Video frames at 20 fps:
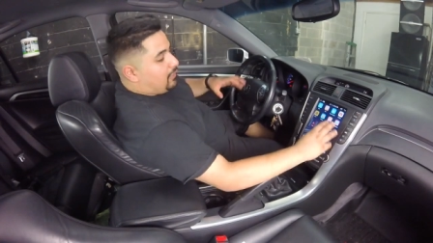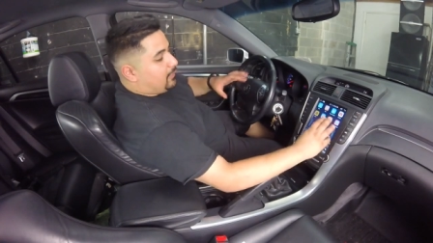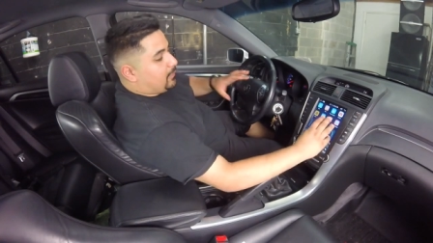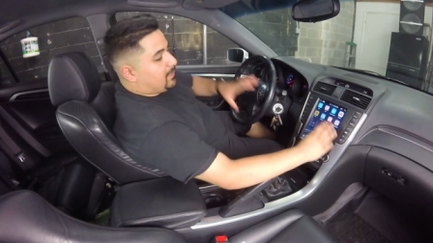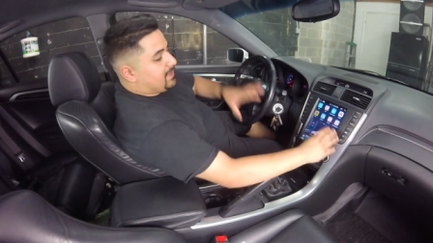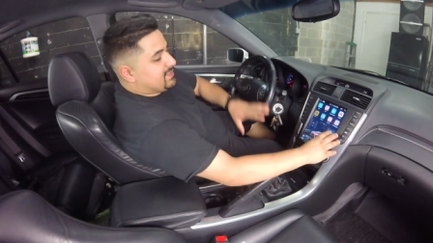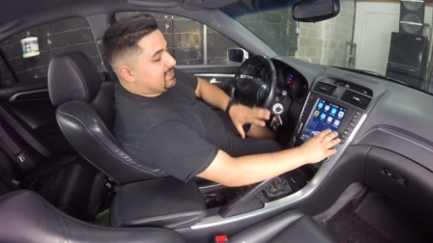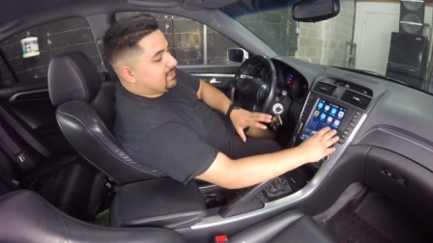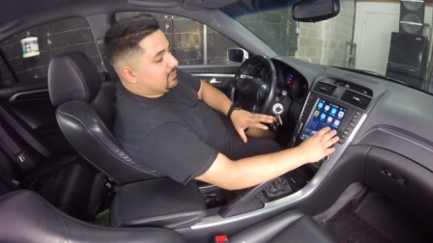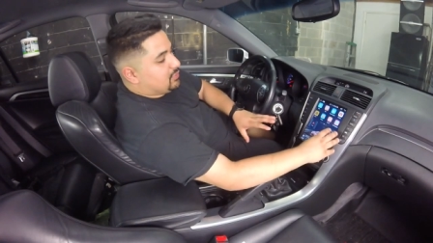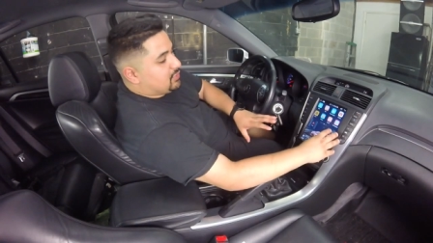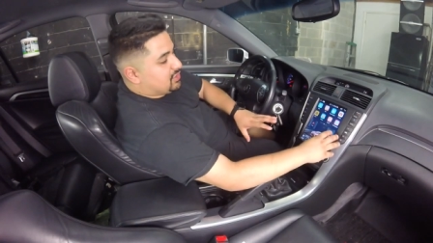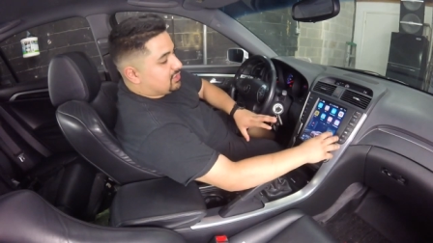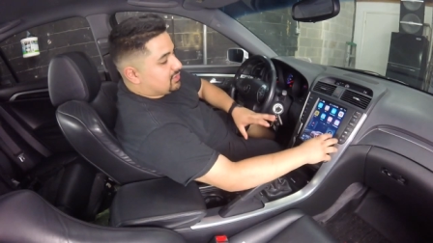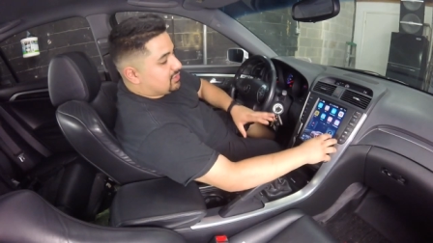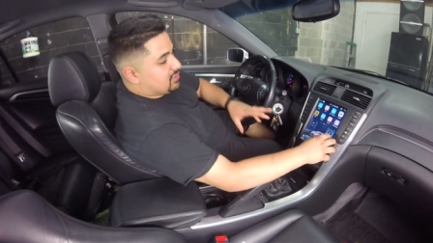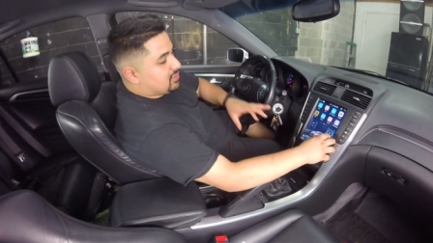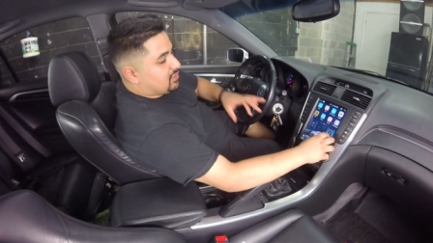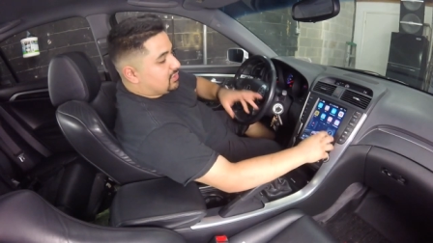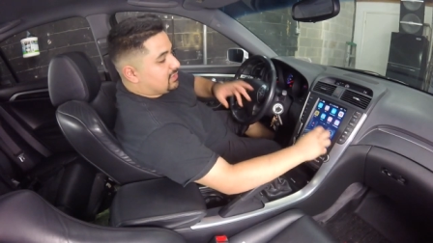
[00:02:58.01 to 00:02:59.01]
All the
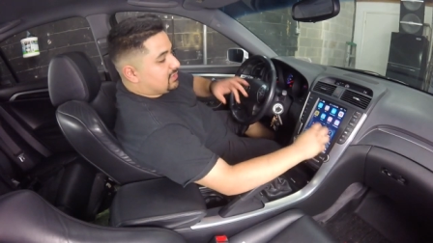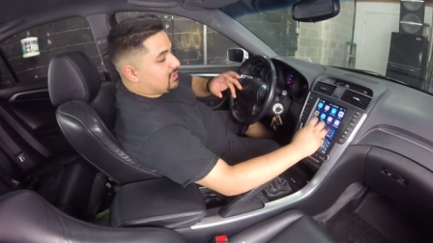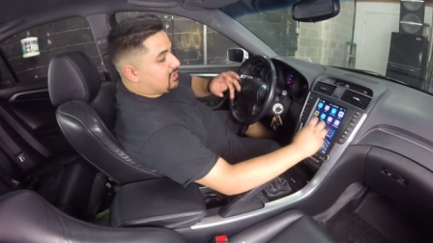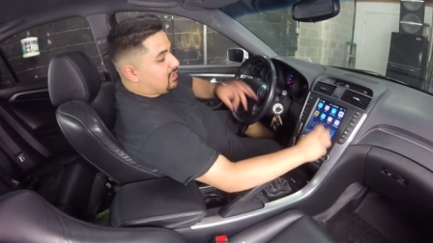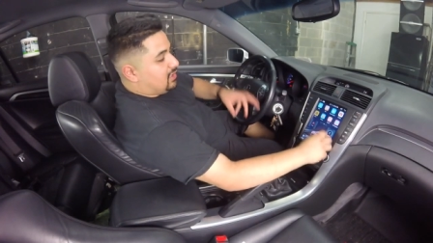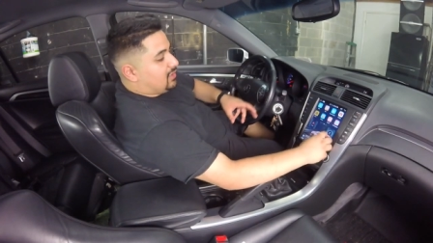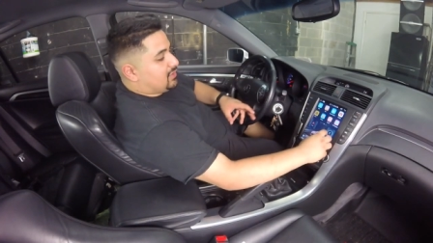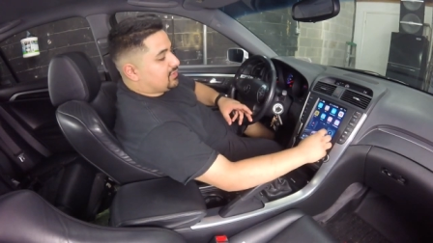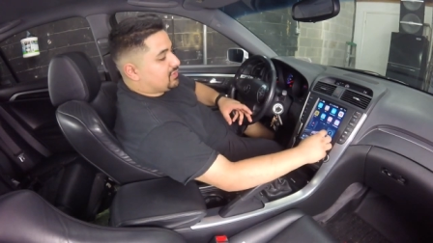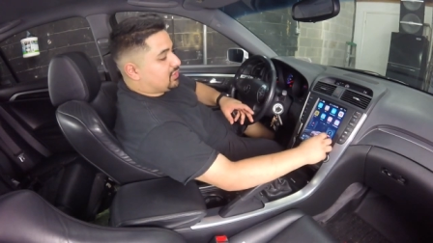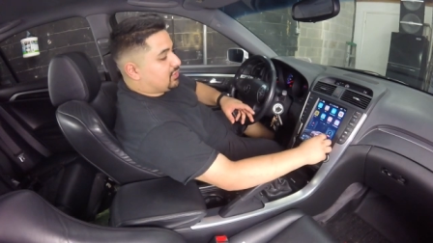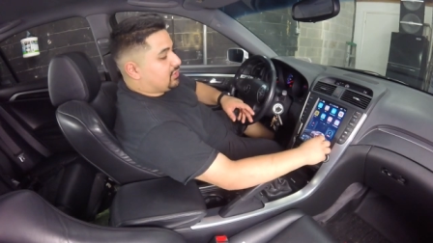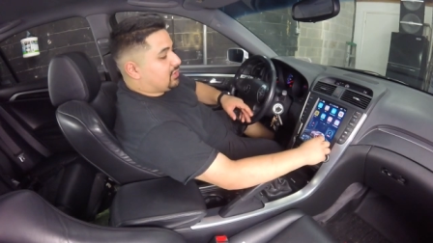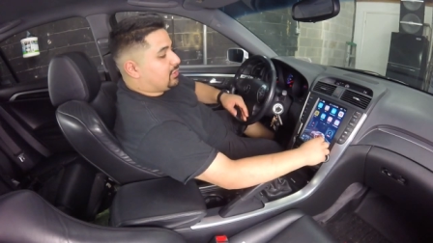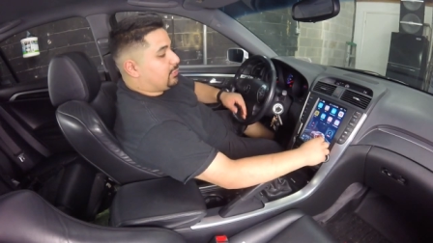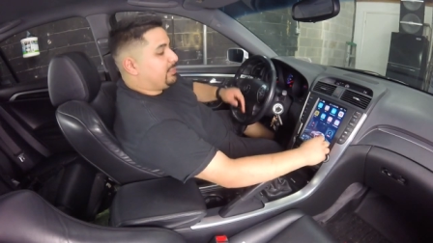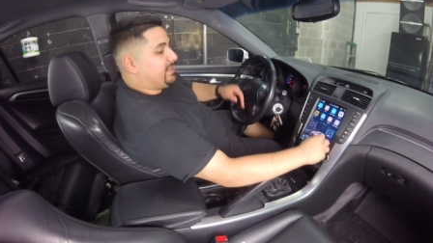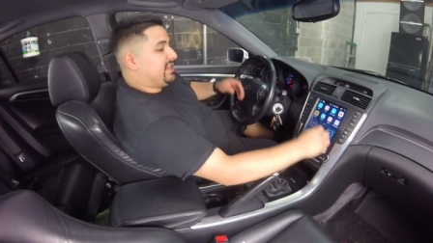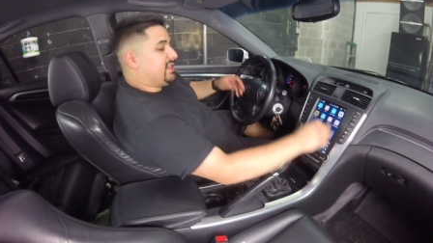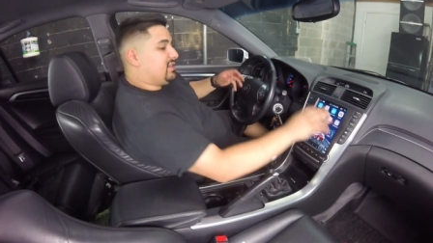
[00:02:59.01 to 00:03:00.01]
resolution's good, the colors are
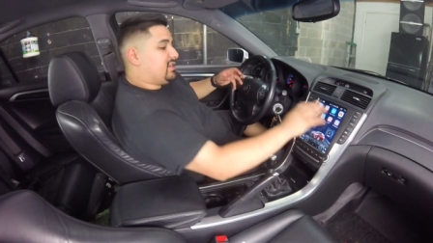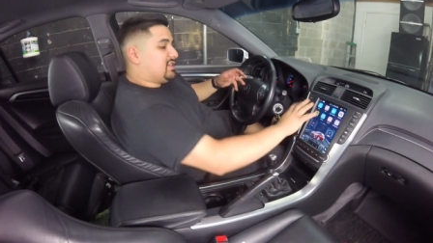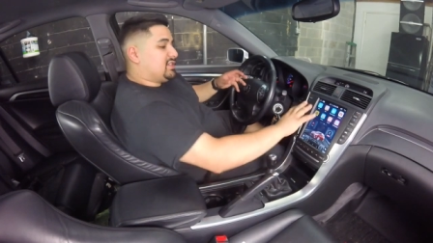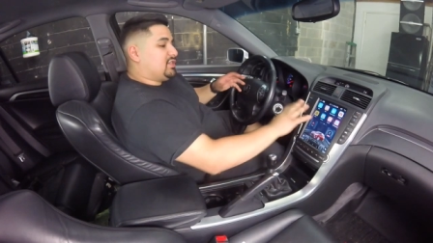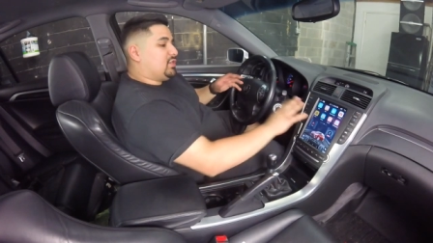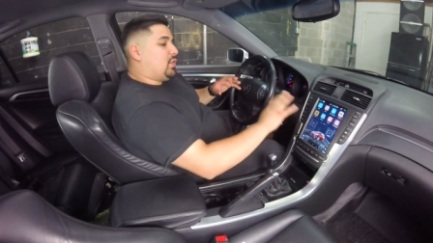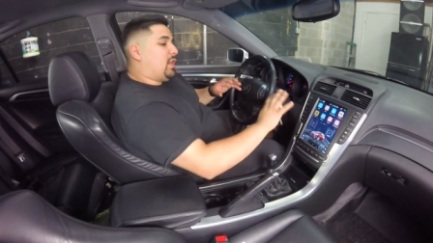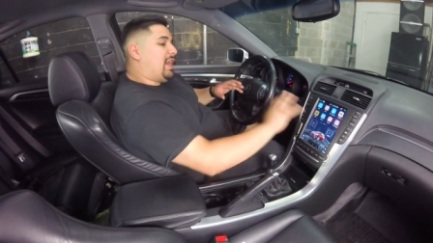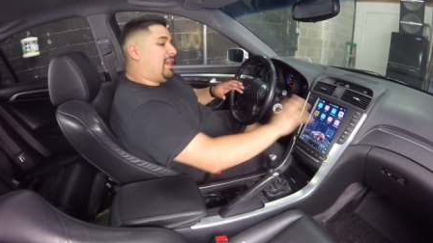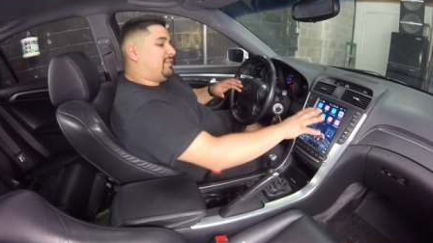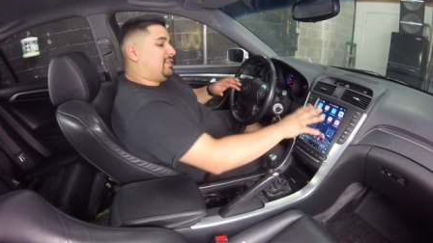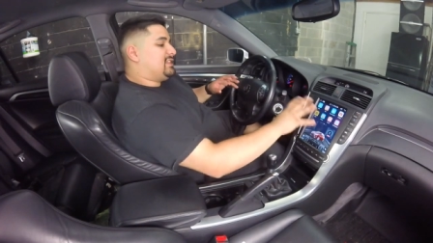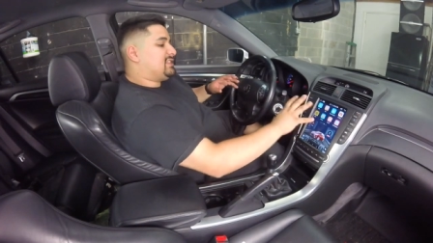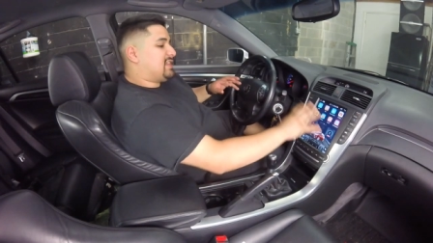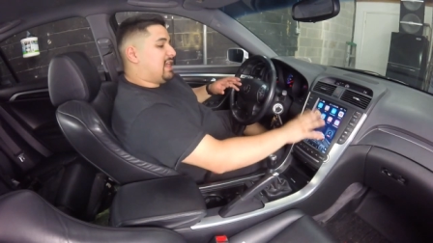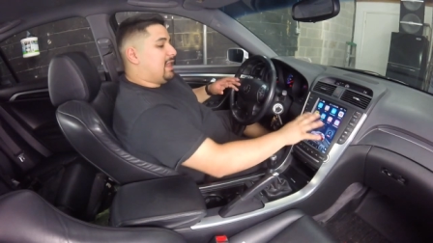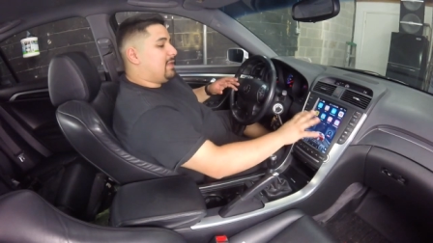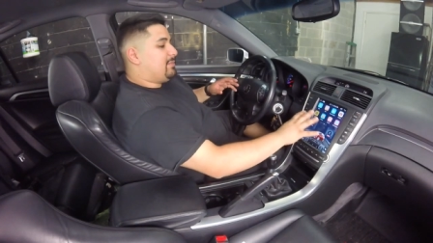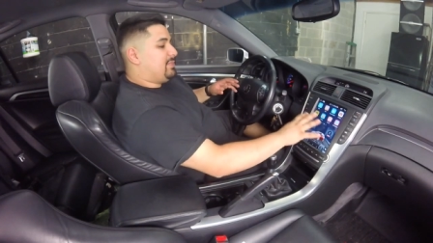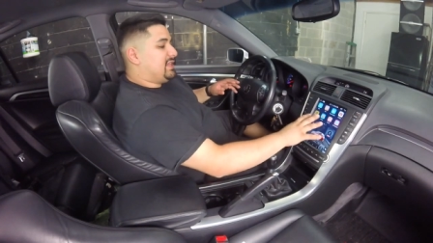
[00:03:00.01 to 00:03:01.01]
good. Because you have
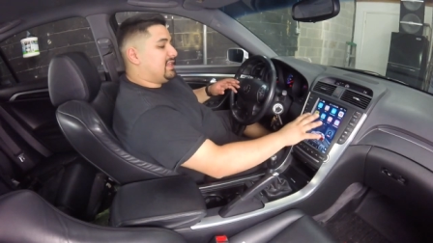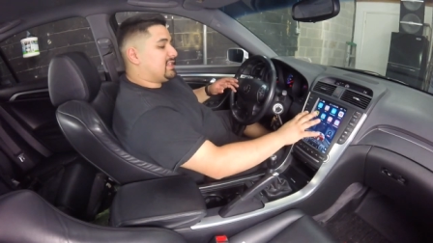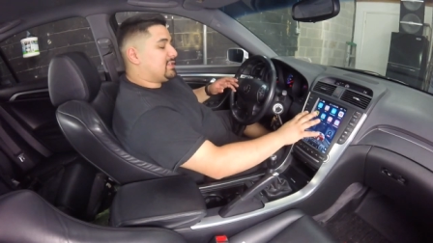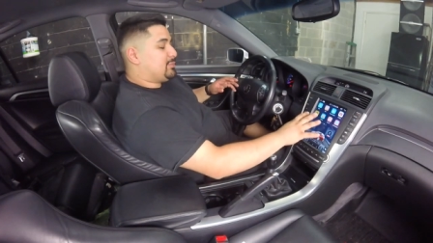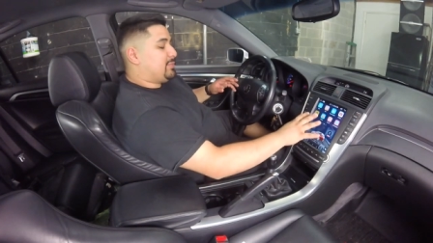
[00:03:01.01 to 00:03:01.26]
this I P